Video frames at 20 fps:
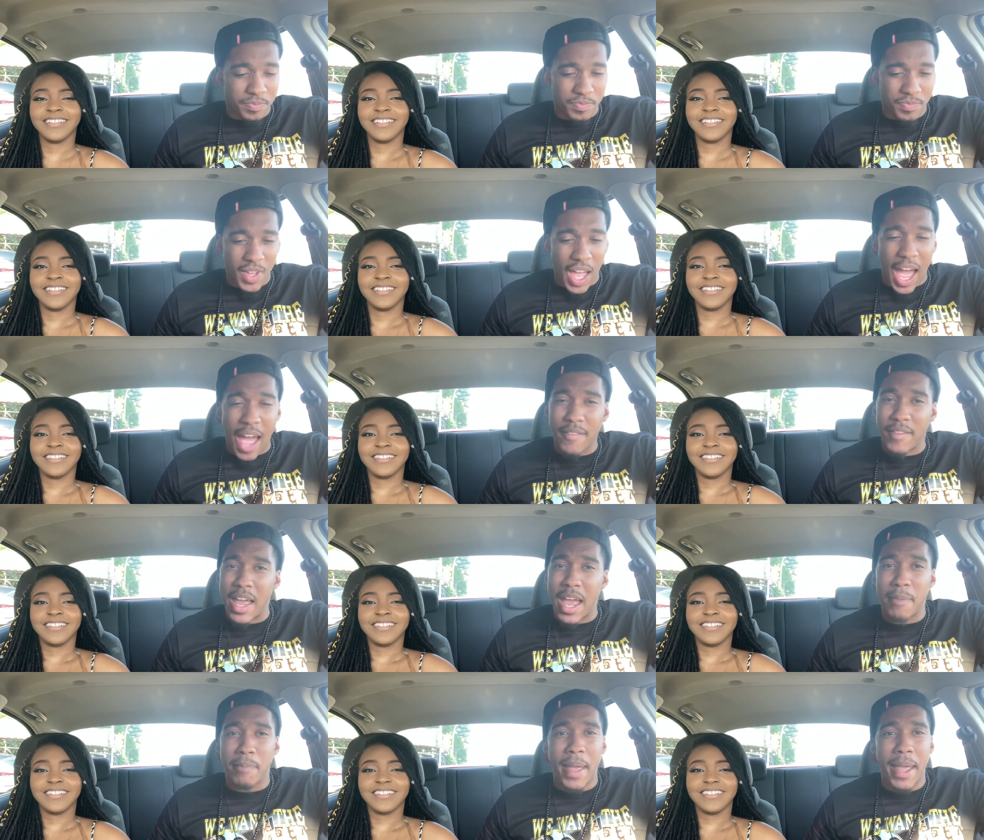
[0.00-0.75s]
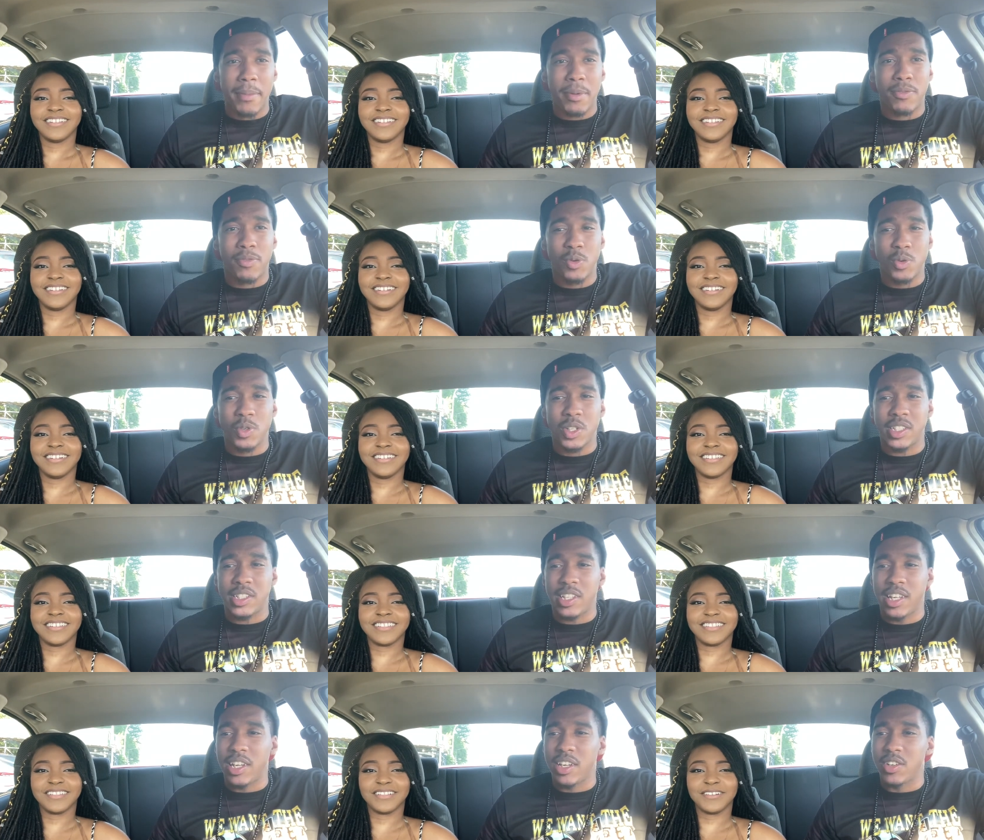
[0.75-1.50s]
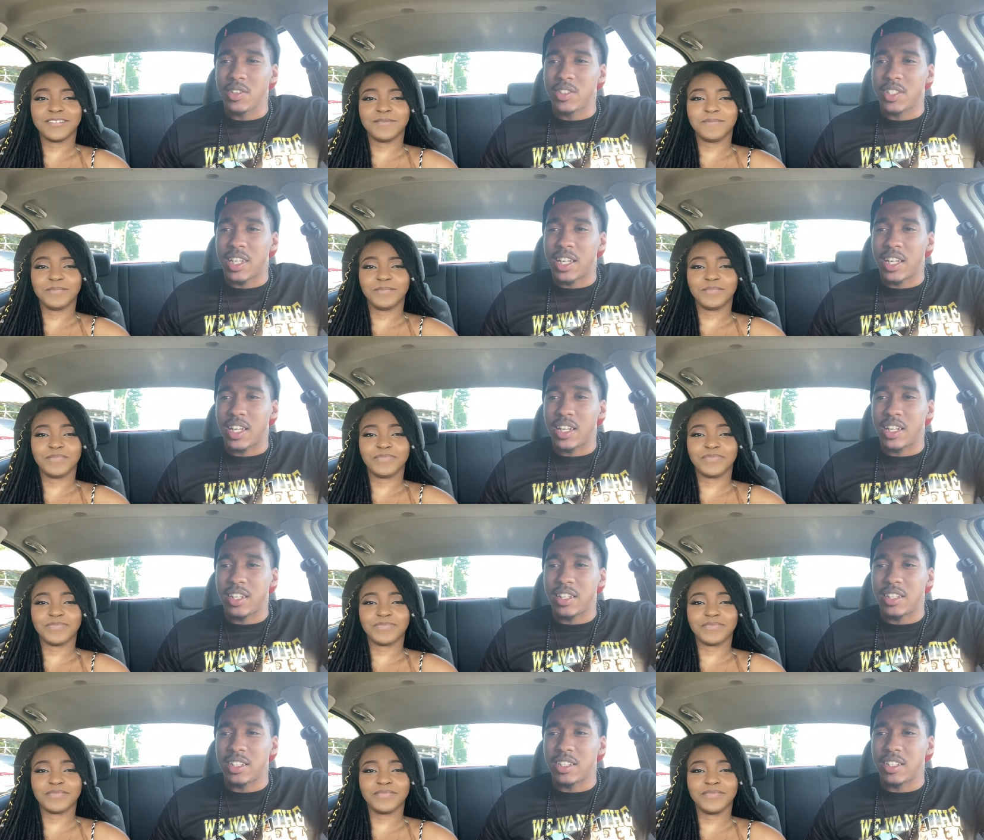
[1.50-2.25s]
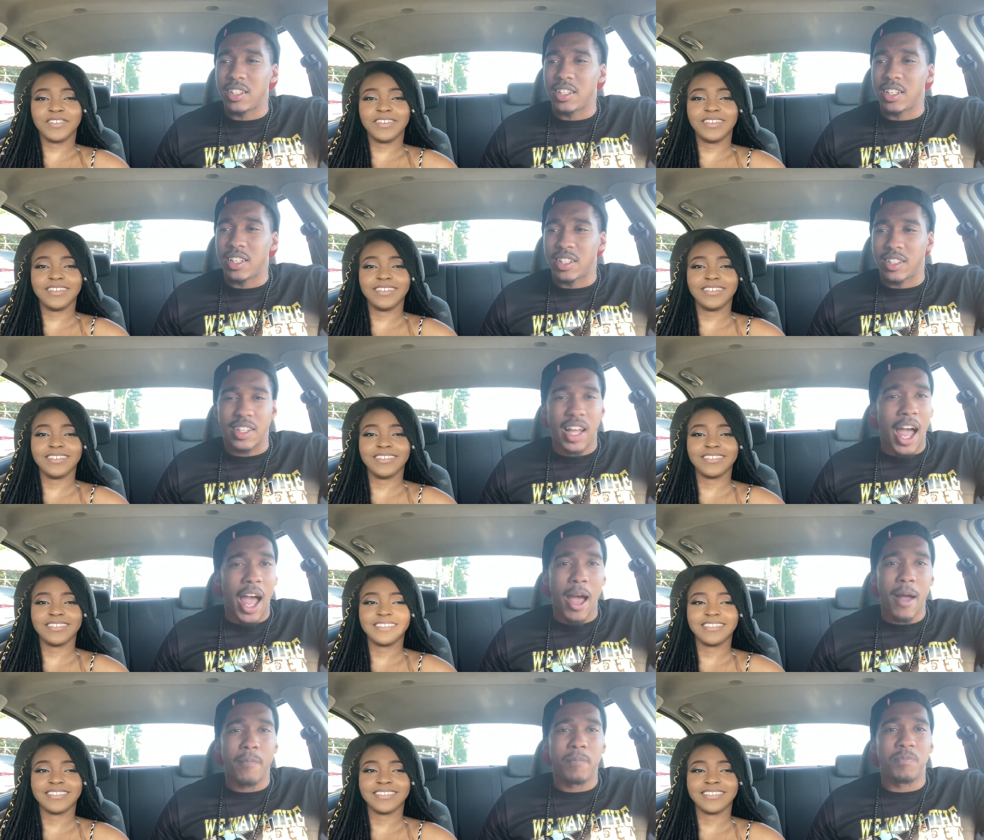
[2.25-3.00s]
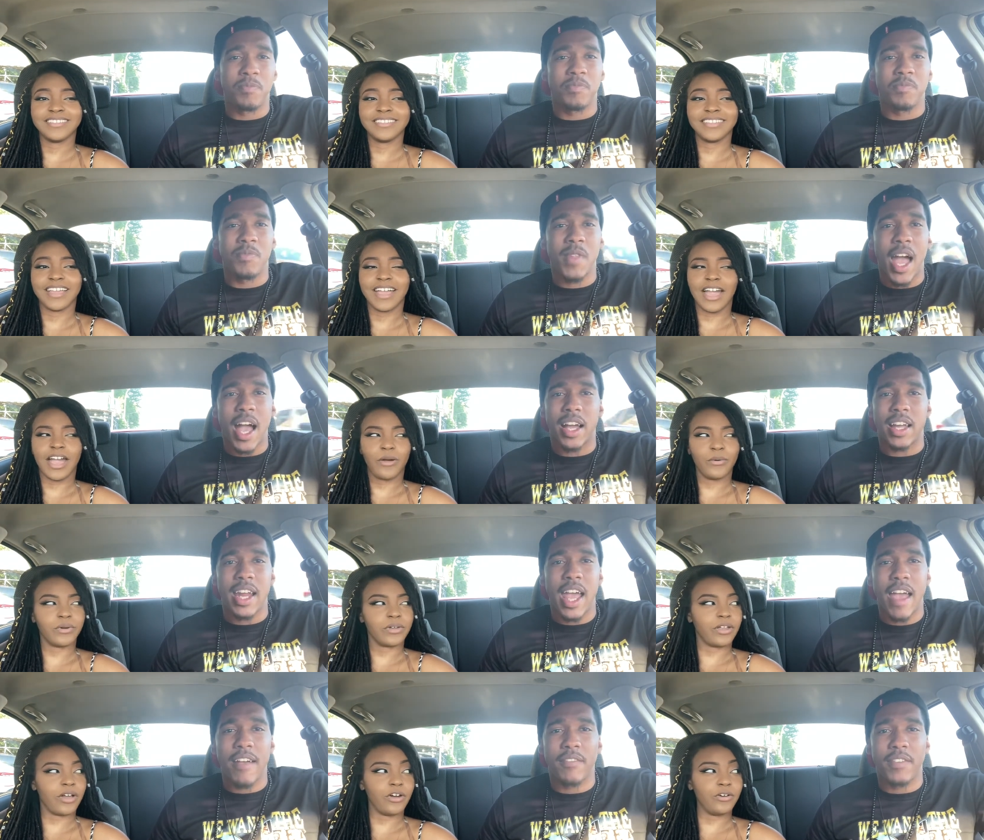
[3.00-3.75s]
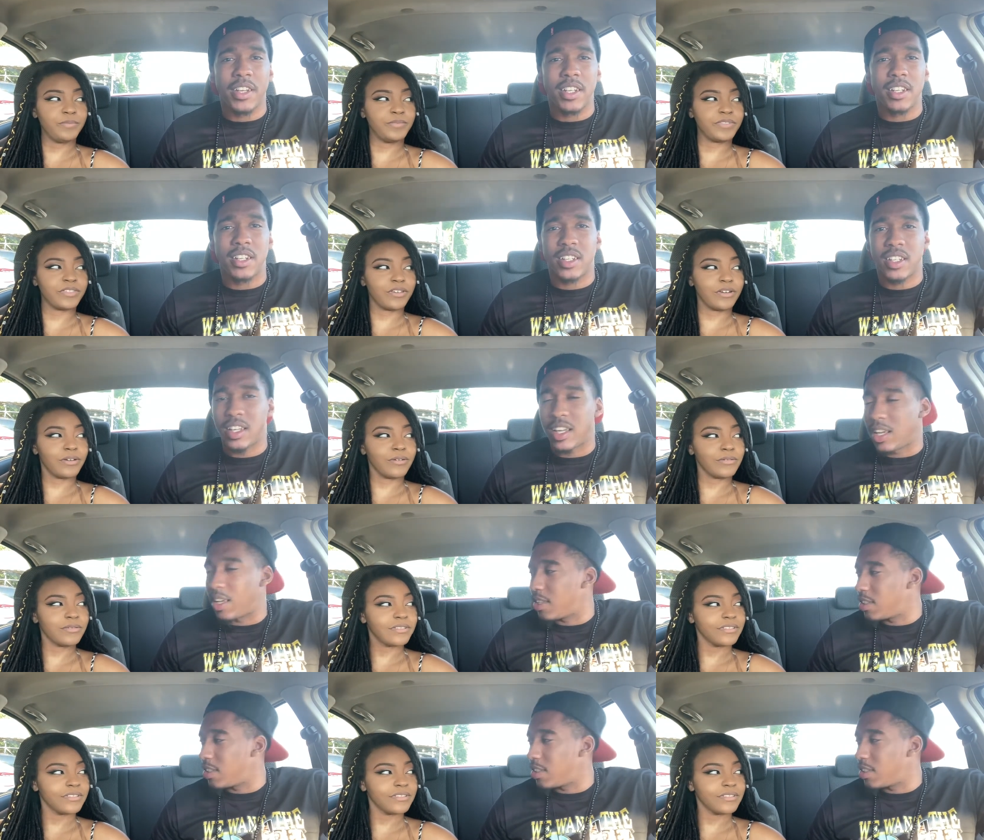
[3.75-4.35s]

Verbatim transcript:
Speaker 1: I haven't had baby food in years, and I'm not gonna have.